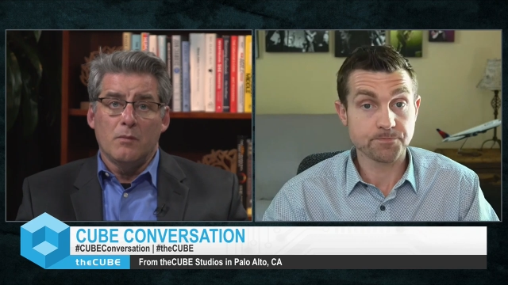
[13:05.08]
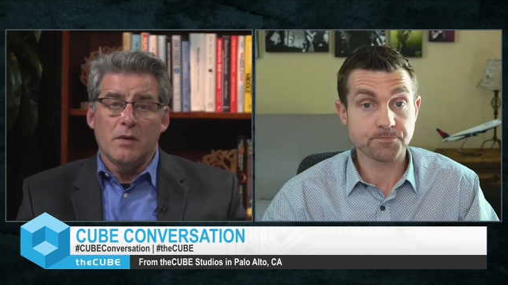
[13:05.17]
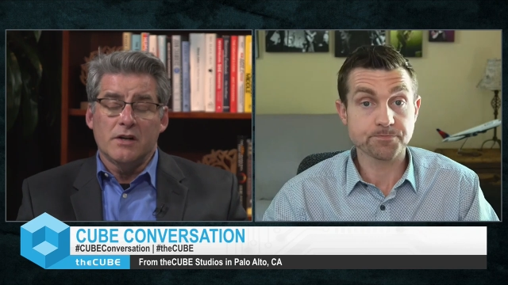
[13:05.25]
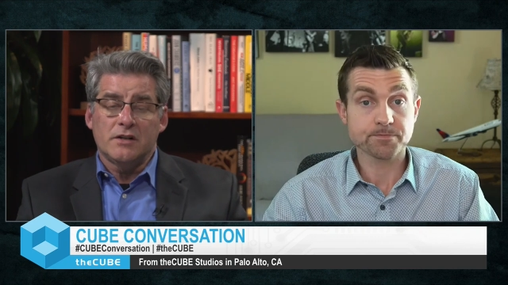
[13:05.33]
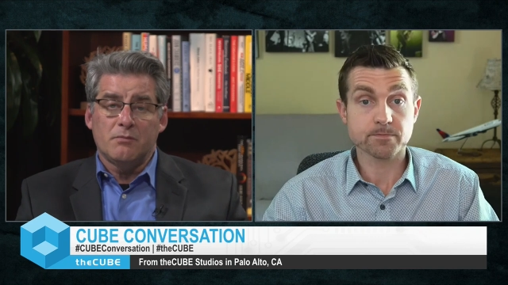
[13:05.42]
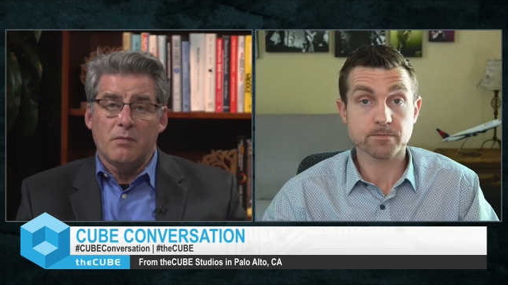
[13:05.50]

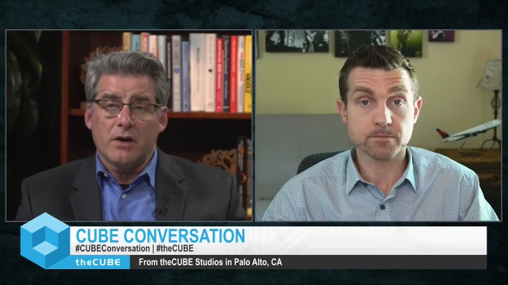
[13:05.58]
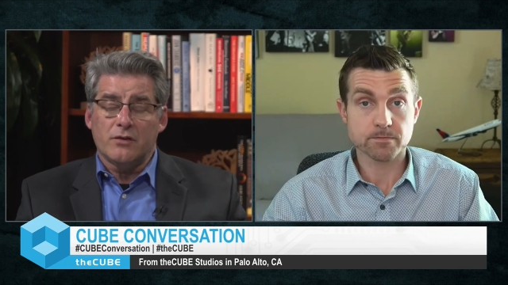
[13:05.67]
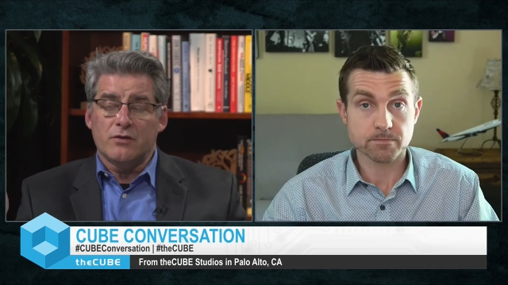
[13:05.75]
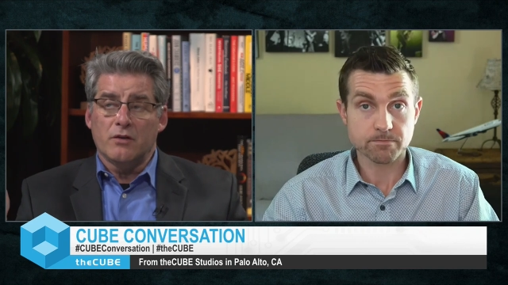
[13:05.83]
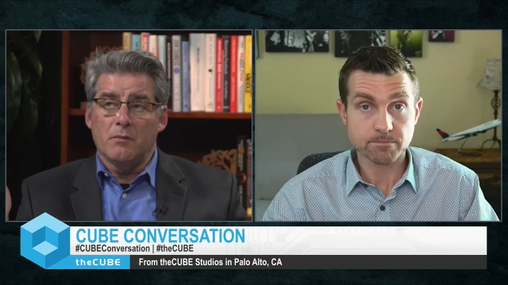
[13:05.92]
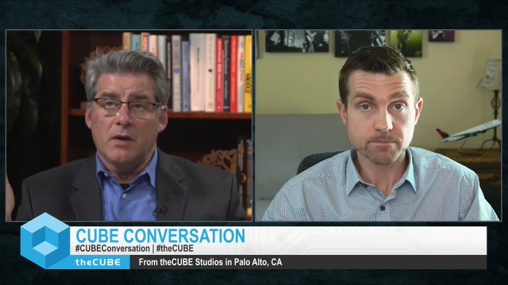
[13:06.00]
Speaker 1: and a
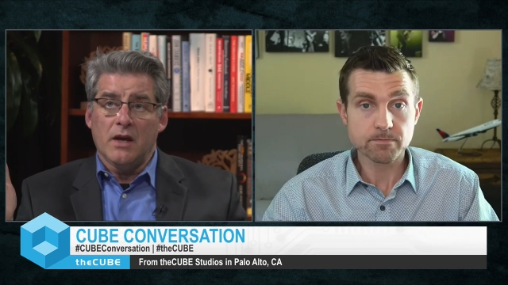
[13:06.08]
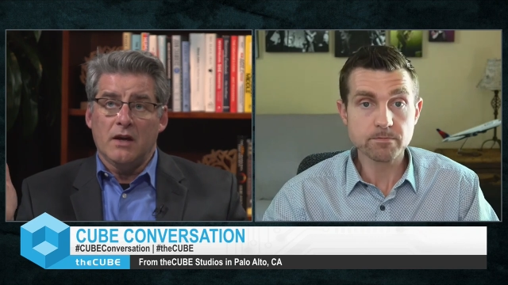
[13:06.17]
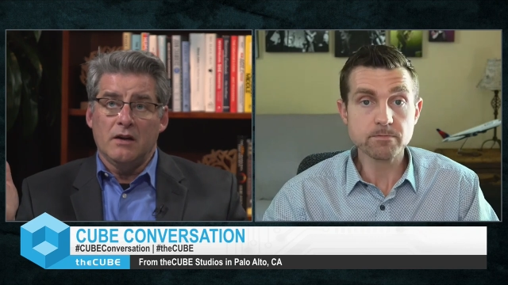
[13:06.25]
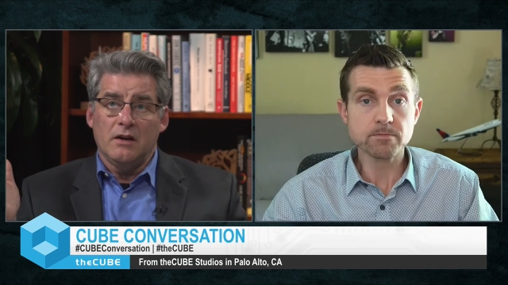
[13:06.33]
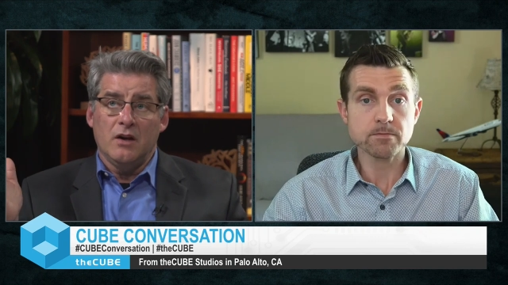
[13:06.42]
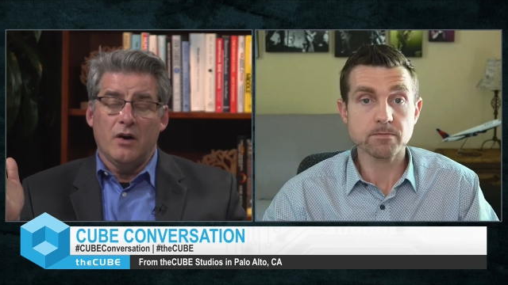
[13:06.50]
spectrum.
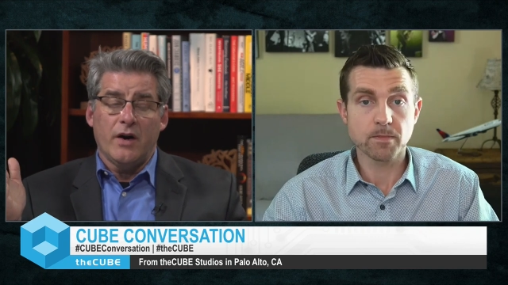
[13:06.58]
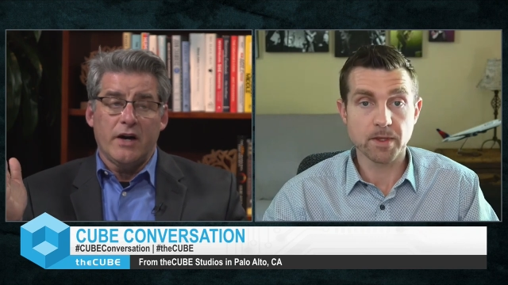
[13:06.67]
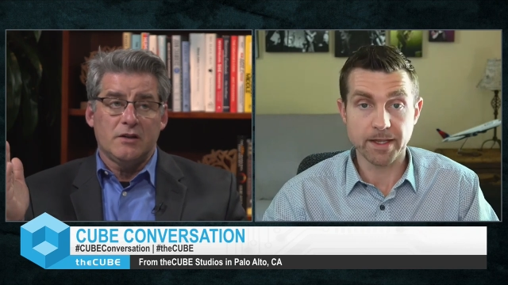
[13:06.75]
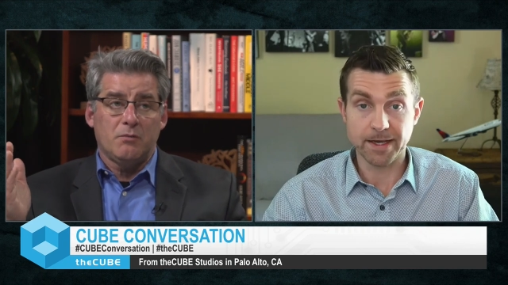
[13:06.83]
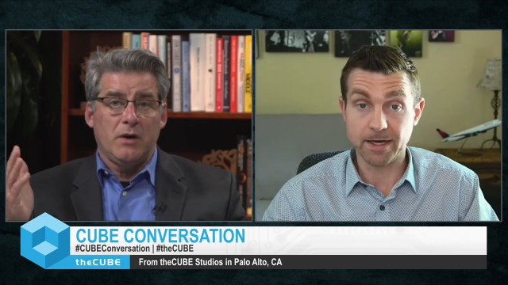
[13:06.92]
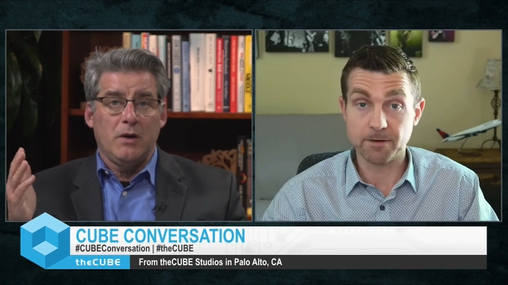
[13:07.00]
And, you know,
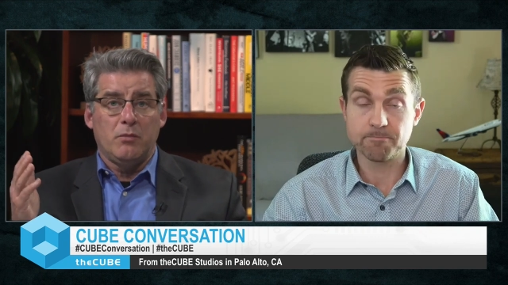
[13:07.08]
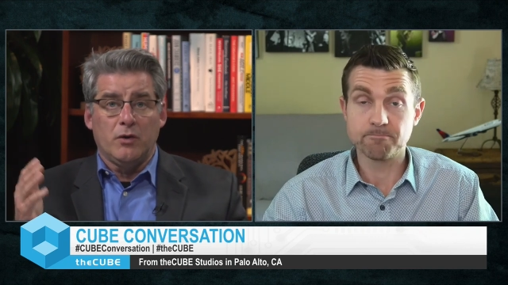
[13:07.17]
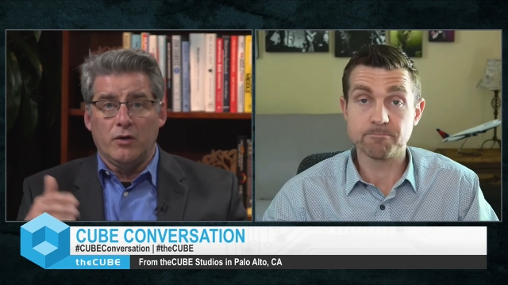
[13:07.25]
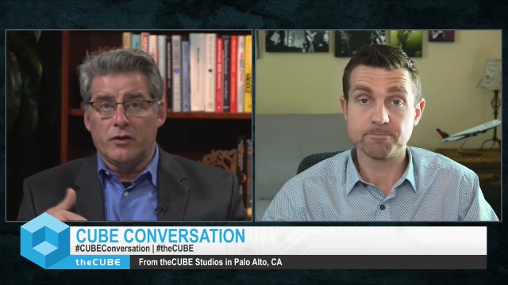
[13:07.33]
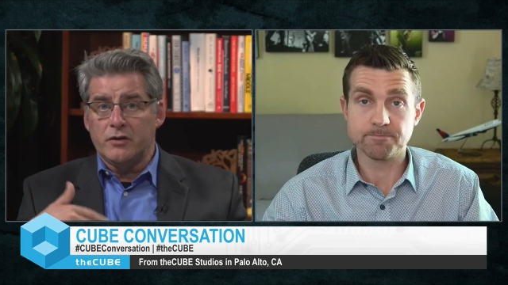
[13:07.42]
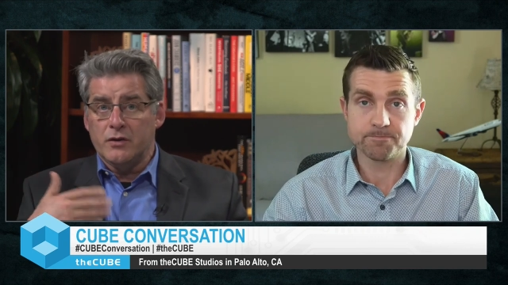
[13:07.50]
as
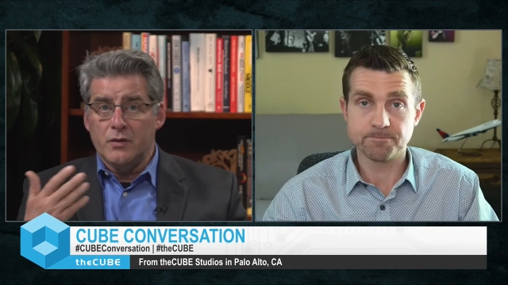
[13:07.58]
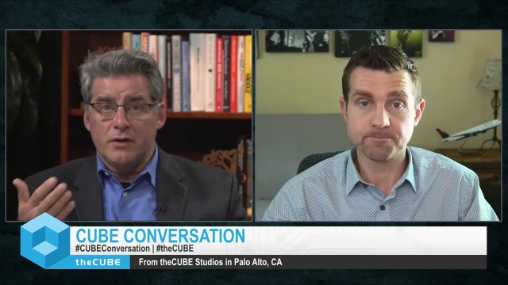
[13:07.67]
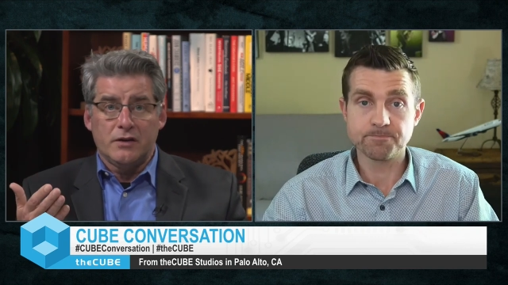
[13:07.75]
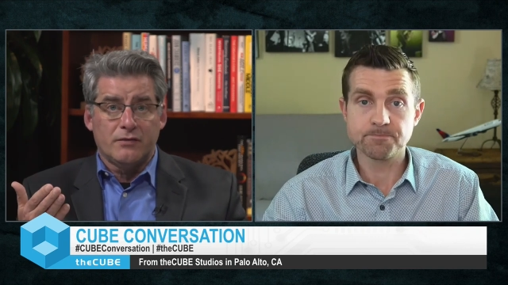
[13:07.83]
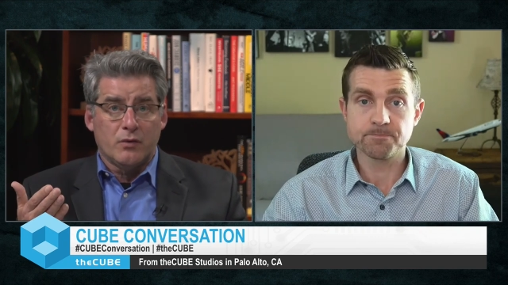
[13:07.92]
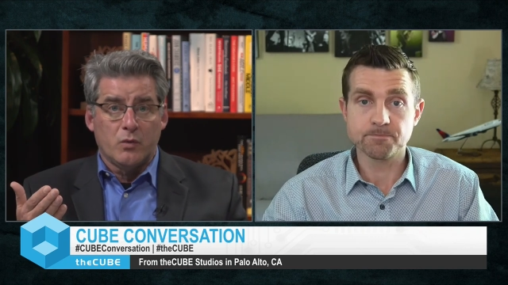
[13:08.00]
people are doing
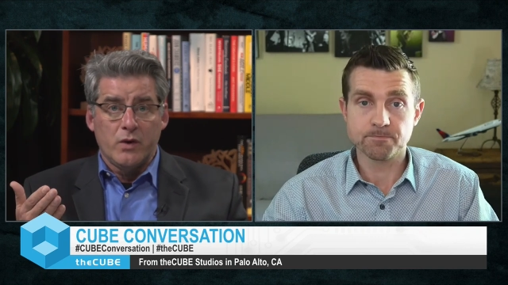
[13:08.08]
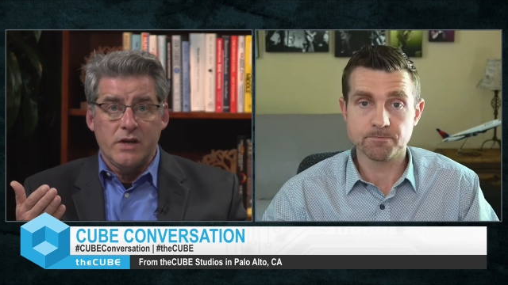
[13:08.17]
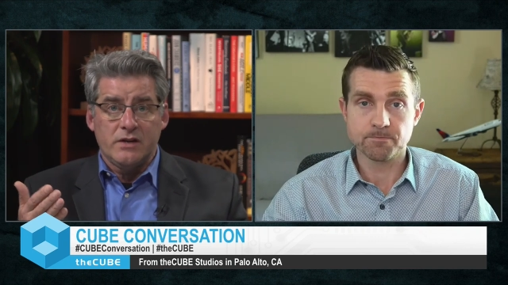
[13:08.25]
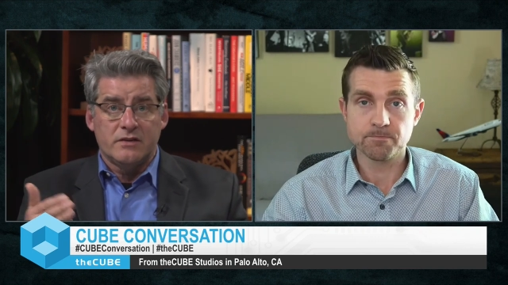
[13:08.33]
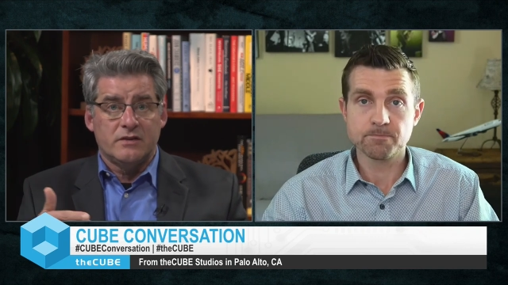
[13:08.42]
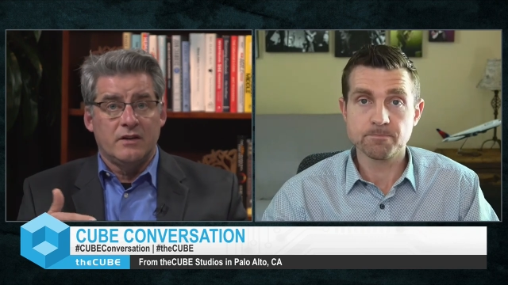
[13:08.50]
this for
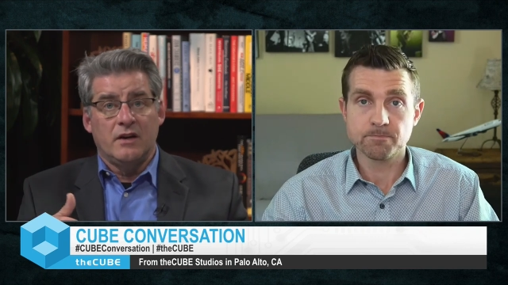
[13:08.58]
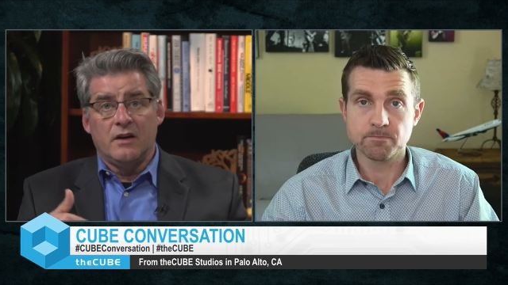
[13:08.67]
weeks